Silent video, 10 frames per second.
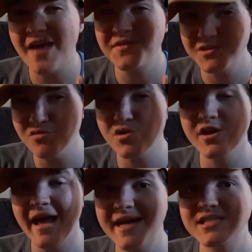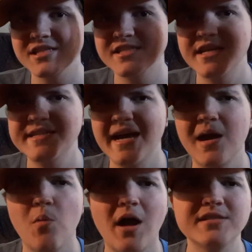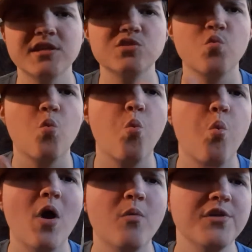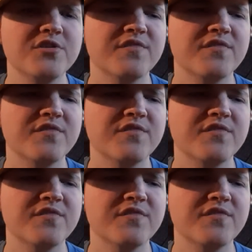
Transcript: I think you could actually sit down and watch this with